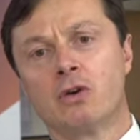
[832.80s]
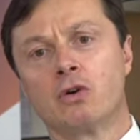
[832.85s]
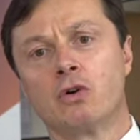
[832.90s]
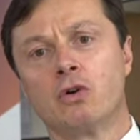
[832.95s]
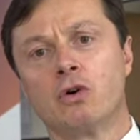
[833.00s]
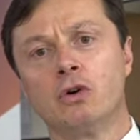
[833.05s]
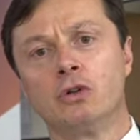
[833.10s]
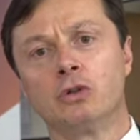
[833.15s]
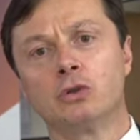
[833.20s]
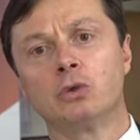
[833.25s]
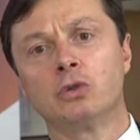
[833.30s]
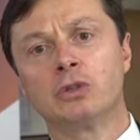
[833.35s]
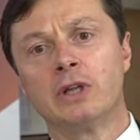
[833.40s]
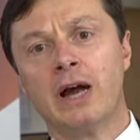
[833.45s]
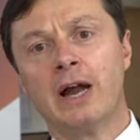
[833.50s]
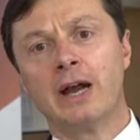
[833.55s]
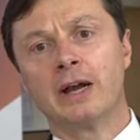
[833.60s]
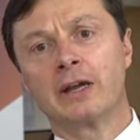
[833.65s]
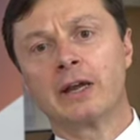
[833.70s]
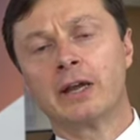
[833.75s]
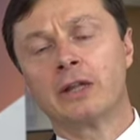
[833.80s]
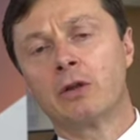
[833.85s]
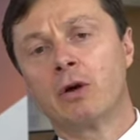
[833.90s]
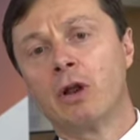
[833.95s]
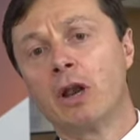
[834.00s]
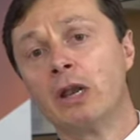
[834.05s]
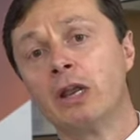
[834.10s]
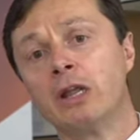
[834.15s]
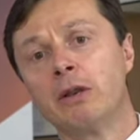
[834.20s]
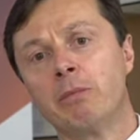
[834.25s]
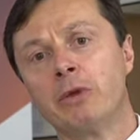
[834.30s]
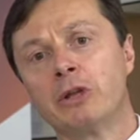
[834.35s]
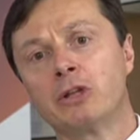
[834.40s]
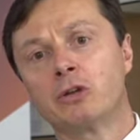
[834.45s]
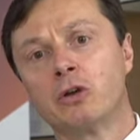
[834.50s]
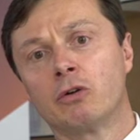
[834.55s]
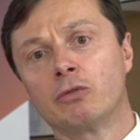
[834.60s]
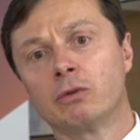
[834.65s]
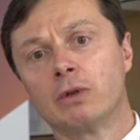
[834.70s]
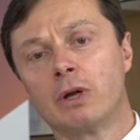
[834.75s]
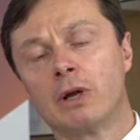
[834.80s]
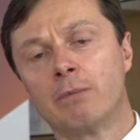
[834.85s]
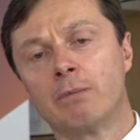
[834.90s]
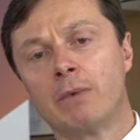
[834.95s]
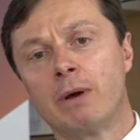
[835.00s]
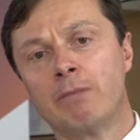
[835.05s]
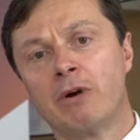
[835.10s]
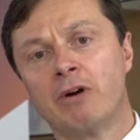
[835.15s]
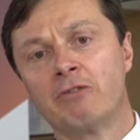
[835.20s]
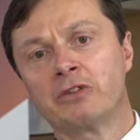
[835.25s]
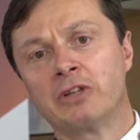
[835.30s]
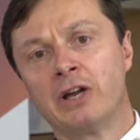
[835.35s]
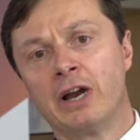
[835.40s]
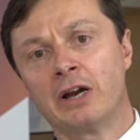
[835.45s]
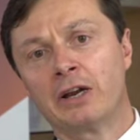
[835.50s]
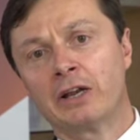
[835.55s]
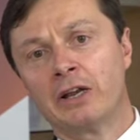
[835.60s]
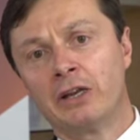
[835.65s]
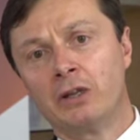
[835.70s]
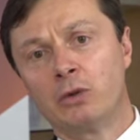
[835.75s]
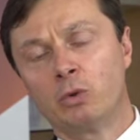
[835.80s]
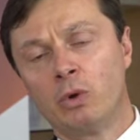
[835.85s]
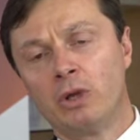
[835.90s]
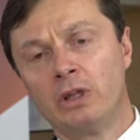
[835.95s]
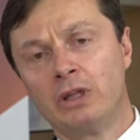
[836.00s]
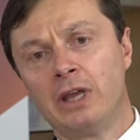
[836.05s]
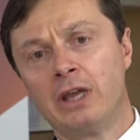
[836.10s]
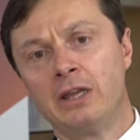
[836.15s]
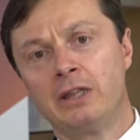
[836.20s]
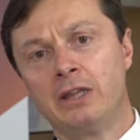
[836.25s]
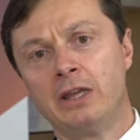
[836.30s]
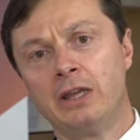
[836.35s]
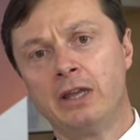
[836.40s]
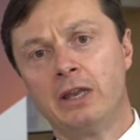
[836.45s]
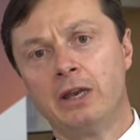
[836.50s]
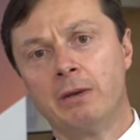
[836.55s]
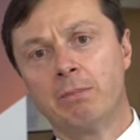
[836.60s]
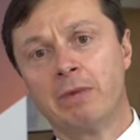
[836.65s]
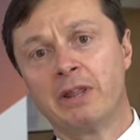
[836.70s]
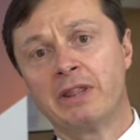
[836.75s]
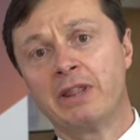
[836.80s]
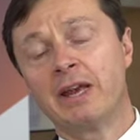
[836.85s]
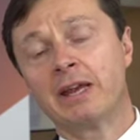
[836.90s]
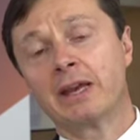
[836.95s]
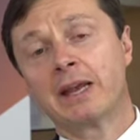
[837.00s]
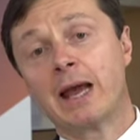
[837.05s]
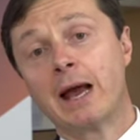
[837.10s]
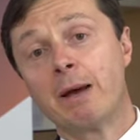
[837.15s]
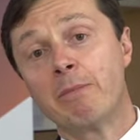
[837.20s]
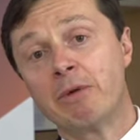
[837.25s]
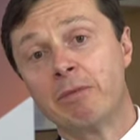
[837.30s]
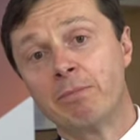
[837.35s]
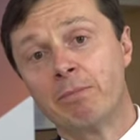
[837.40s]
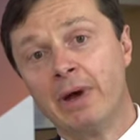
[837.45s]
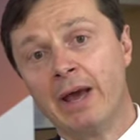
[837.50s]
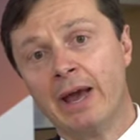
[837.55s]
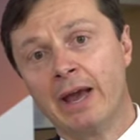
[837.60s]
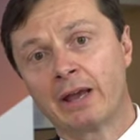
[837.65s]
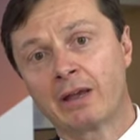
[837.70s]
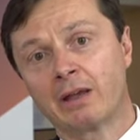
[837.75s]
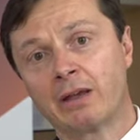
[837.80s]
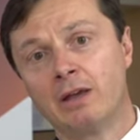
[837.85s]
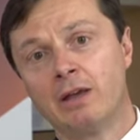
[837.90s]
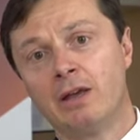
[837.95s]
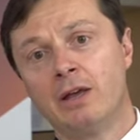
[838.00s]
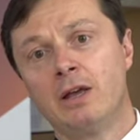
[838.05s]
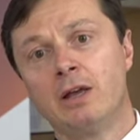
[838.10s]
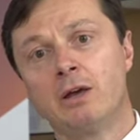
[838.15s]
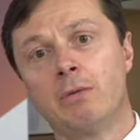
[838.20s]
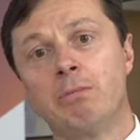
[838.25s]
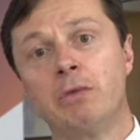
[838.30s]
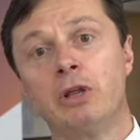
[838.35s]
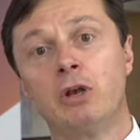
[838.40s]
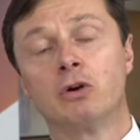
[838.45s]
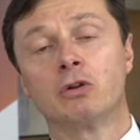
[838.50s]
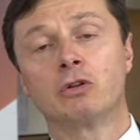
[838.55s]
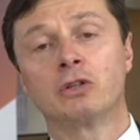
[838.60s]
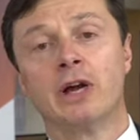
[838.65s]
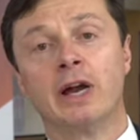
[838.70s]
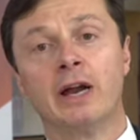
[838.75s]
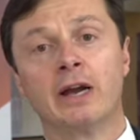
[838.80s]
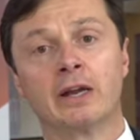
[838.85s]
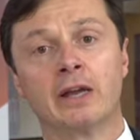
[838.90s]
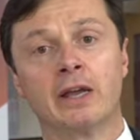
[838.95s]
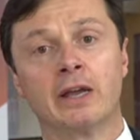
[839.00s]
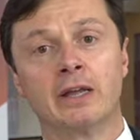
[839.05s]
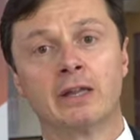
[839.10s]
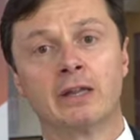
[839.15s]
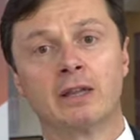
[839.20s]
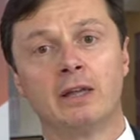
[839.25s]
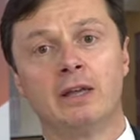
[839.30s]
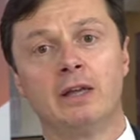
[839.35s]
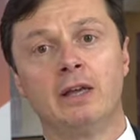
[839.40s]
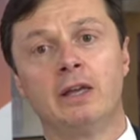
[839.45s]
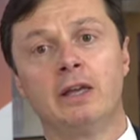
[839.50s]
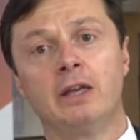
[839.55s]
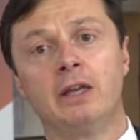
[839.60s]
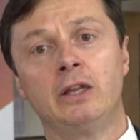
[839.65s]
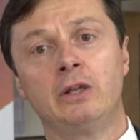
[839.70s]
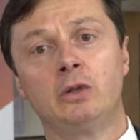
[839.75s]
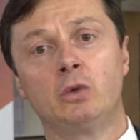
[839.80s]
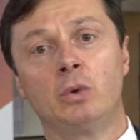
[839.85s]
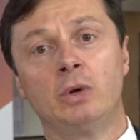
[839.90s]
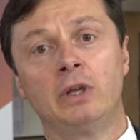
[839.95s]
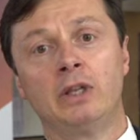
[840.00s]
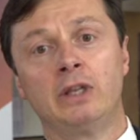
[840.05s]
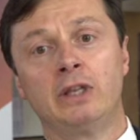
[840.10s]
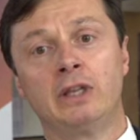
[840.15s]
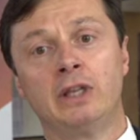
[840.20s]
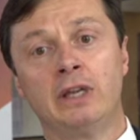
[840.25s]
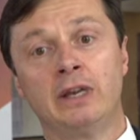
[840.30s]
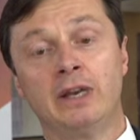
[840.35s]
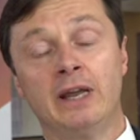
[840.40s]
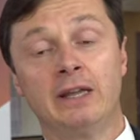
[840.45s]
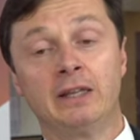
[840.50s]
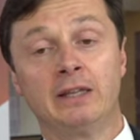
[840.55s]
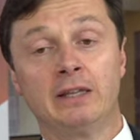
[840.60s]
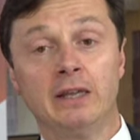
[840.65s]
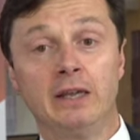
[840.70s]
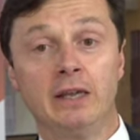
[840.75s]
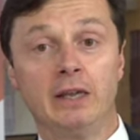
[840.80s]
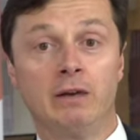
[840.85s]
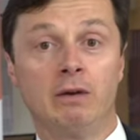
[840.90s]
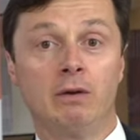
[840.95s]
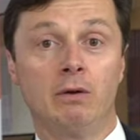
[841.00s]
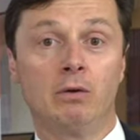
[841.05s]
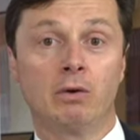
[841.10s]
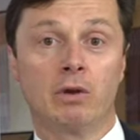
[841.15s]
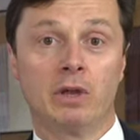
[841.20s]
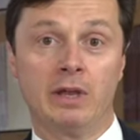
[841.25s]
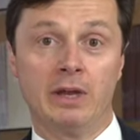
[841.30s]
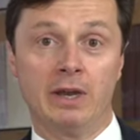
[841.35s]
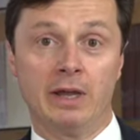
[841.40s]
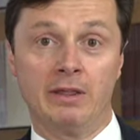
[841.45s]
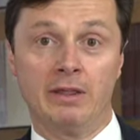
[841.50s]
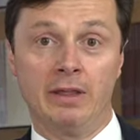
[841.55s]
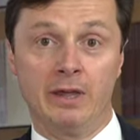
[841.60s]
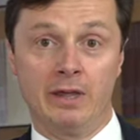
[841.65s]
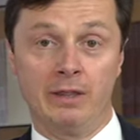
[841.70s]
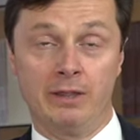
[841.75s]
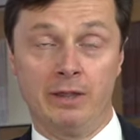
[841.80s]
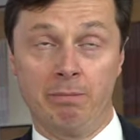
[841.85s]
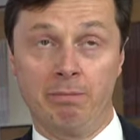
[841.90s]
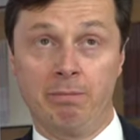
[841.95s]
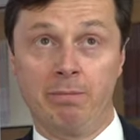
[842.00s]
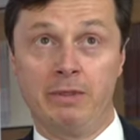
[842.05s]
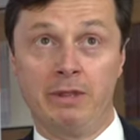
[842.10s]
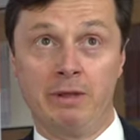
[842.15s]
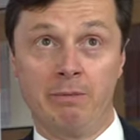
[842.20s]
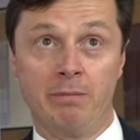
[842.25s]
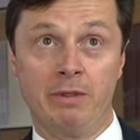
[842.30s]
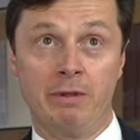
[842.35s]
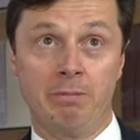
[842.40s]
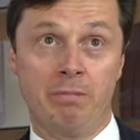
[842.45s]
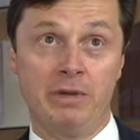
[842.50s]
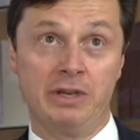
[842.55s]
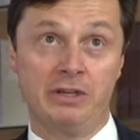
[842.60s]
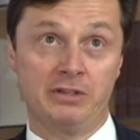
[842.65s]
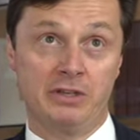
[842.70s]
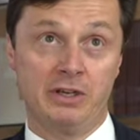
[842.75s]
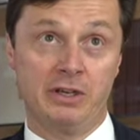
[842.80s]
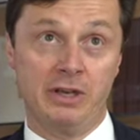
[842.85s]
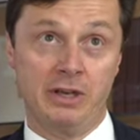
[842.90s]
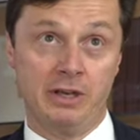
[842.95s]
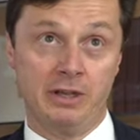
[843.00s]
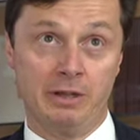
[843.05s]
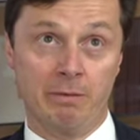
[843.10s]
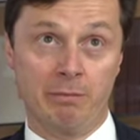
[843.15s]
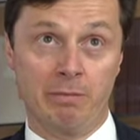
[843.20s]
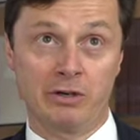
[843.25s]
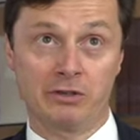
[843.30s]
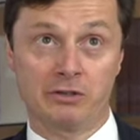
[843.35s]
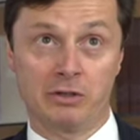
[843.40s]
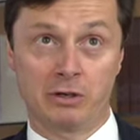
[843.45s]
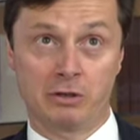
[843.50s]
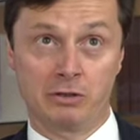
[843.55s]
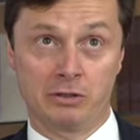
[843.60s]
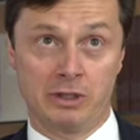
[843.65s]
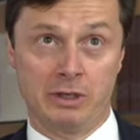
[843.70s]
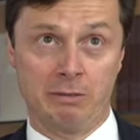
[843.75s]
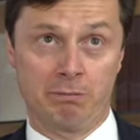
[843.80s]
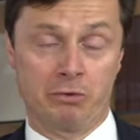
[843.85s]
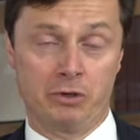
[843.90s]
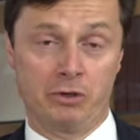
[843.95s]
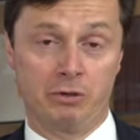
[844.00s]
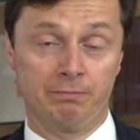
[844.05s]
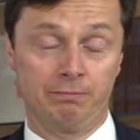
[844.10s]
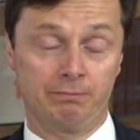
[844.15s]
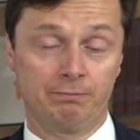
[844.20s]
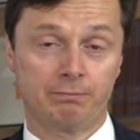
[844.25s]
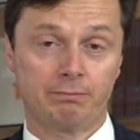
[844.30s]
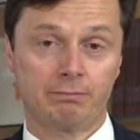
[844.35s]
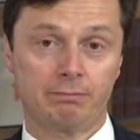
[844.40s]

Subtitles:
going to target or a little bit above target in 2018, but then coming back below target in 2019. Looking at the PCE, the personal consumption